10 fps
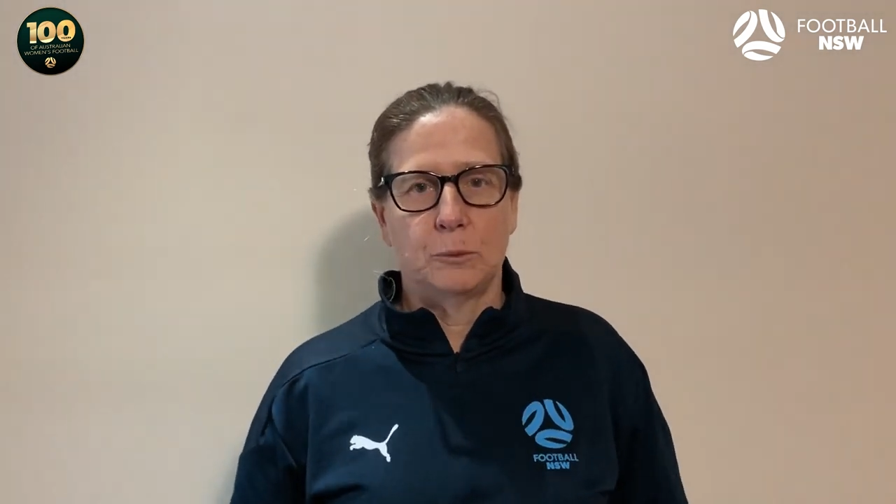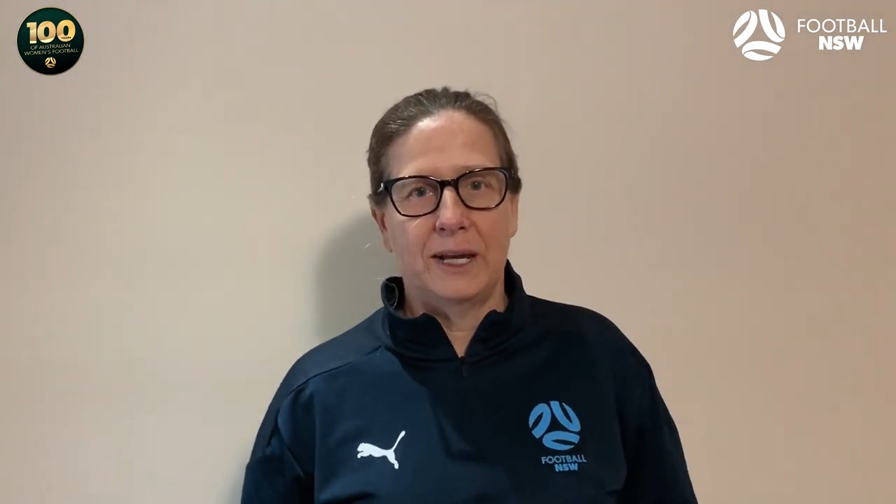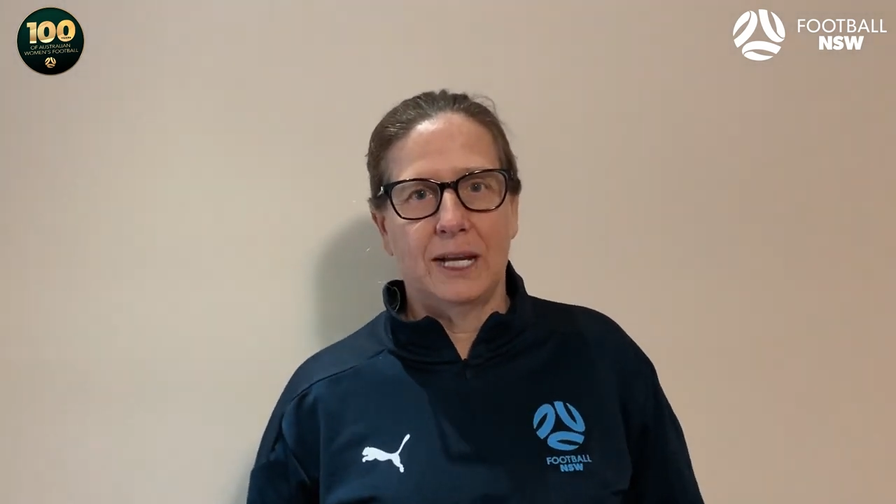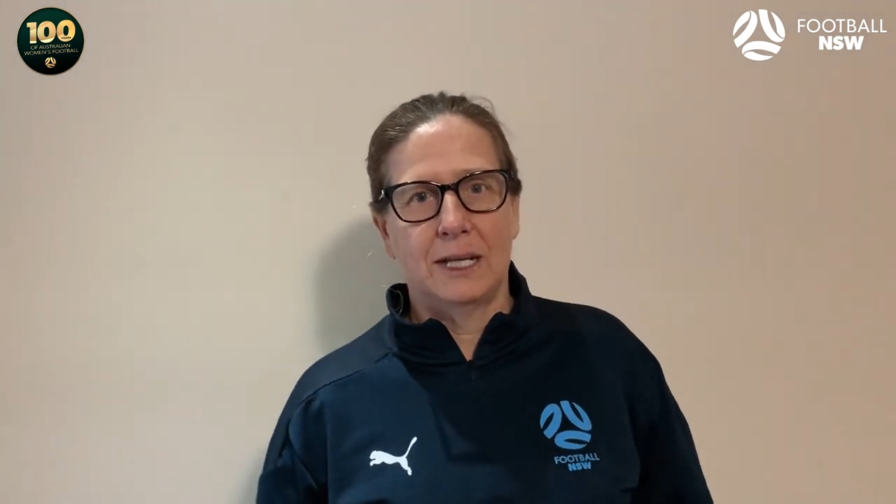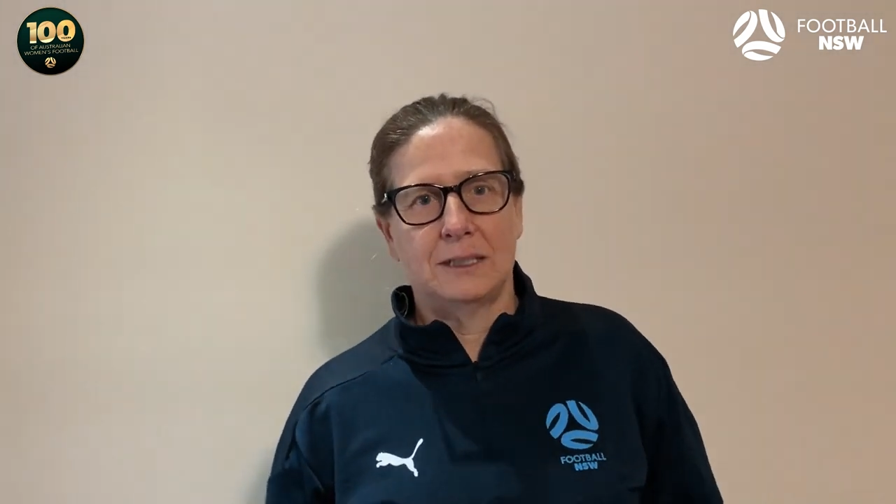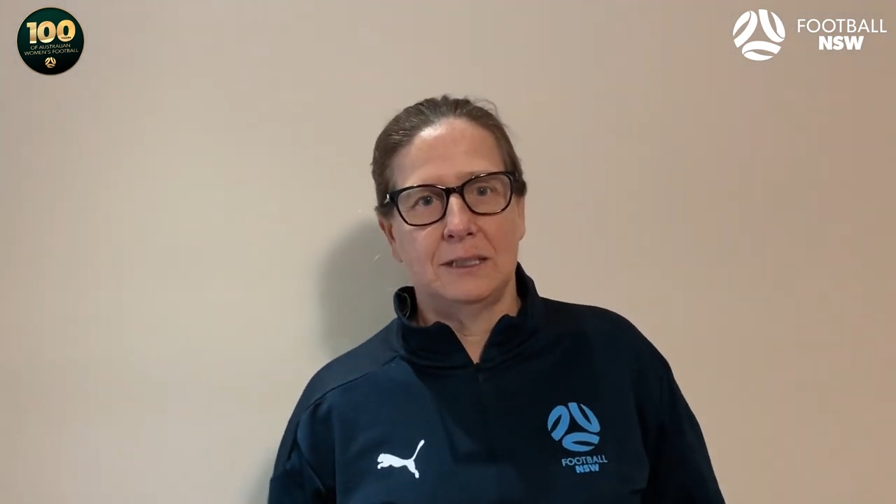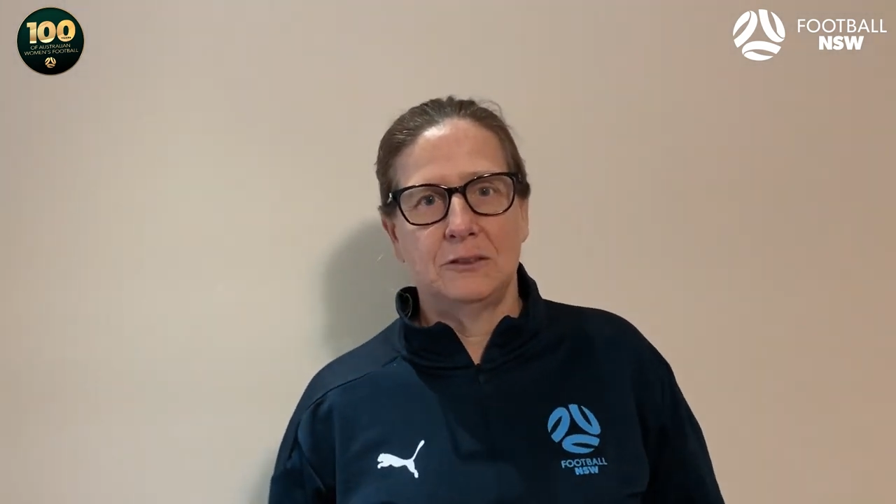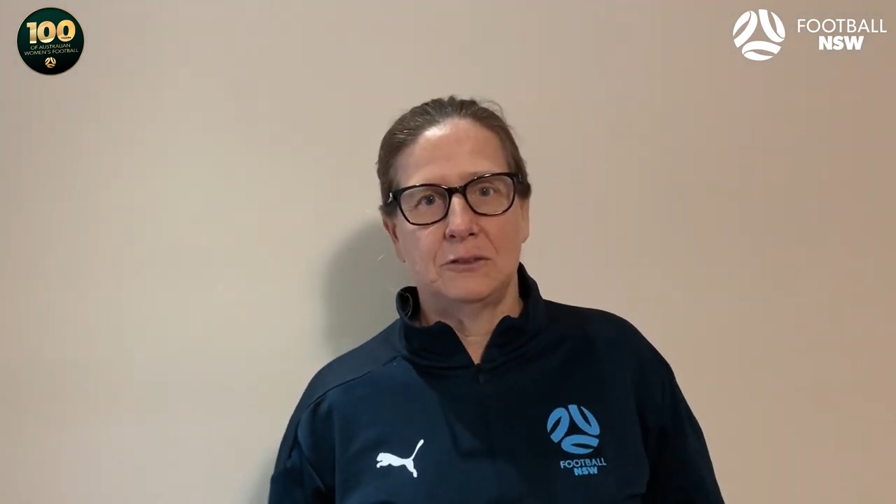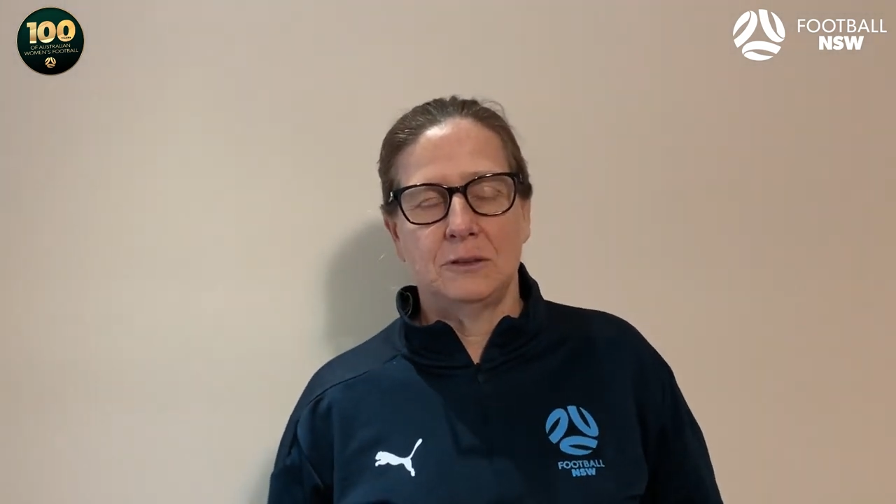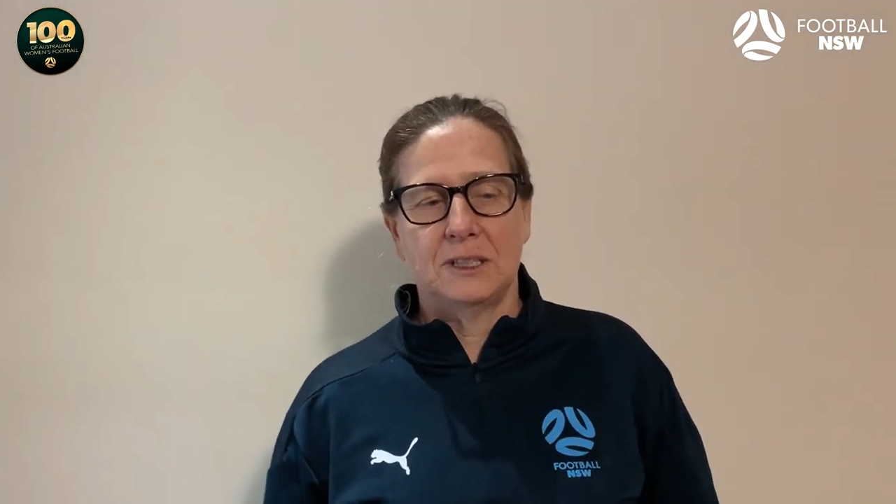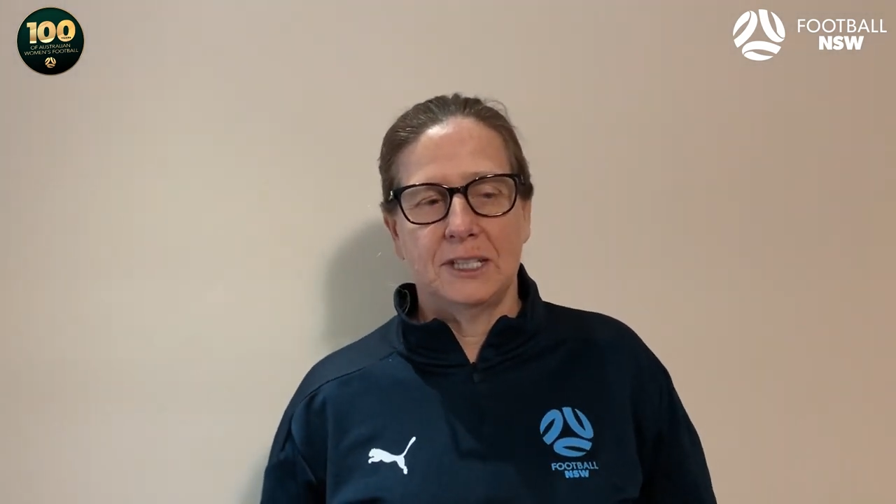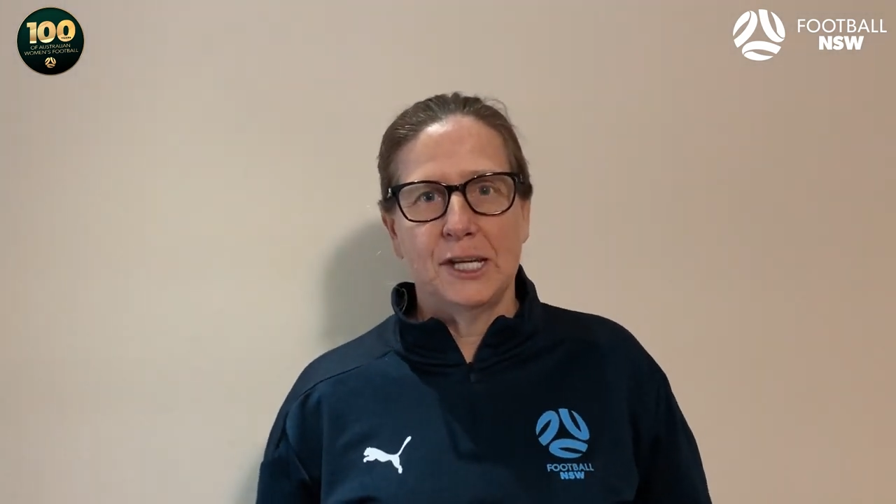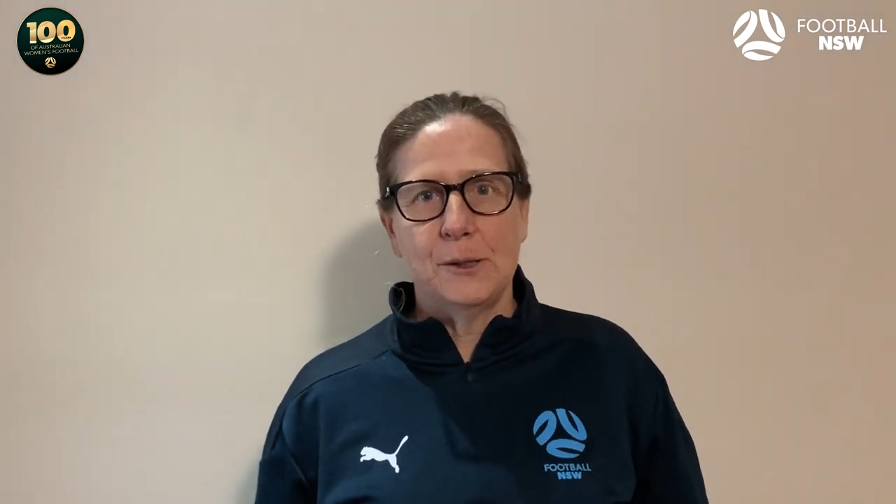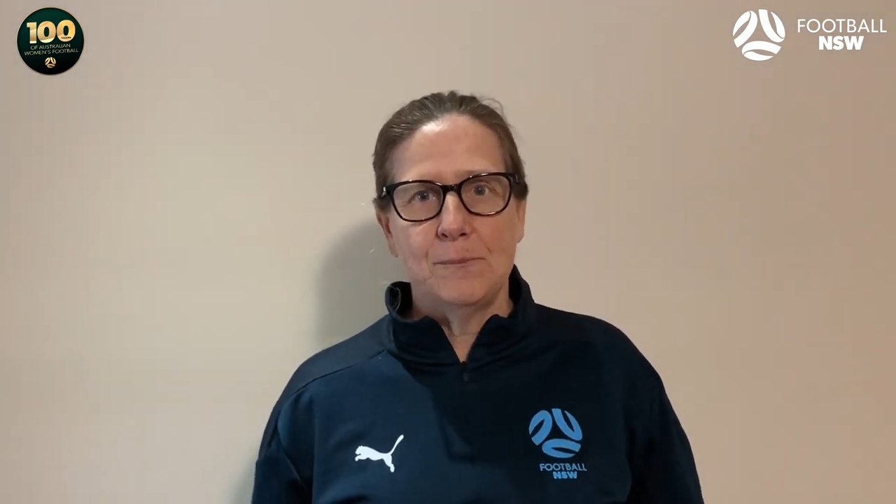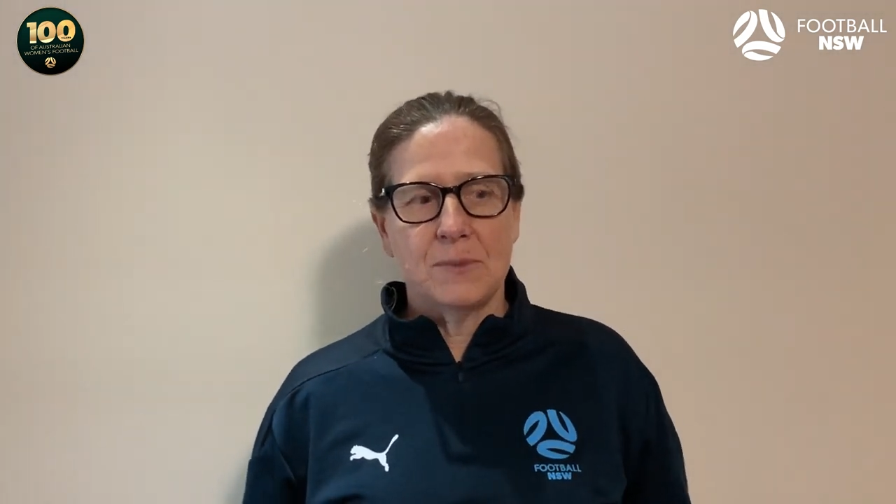back at the history of the
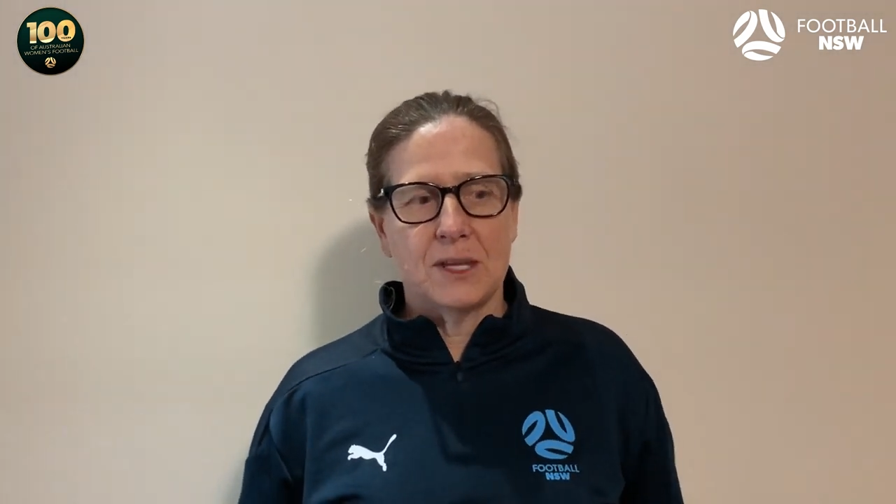game